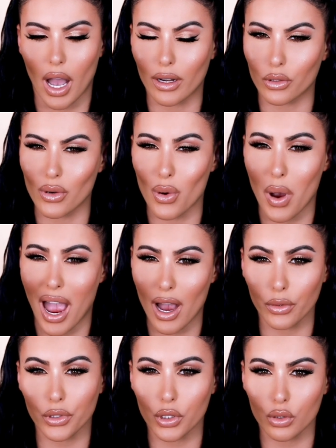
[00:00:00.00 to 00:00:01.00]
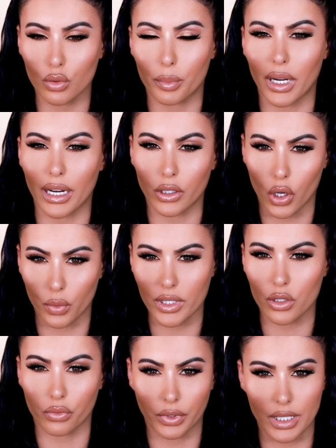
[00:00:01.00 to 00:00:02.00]
I don't know how new, but I know
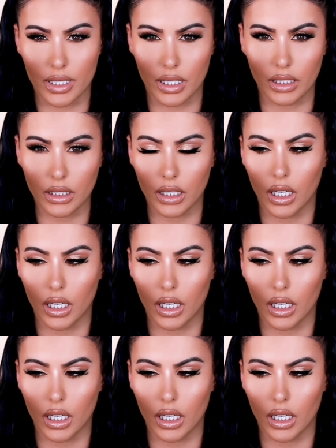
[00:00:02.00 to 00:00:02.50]
it's recent,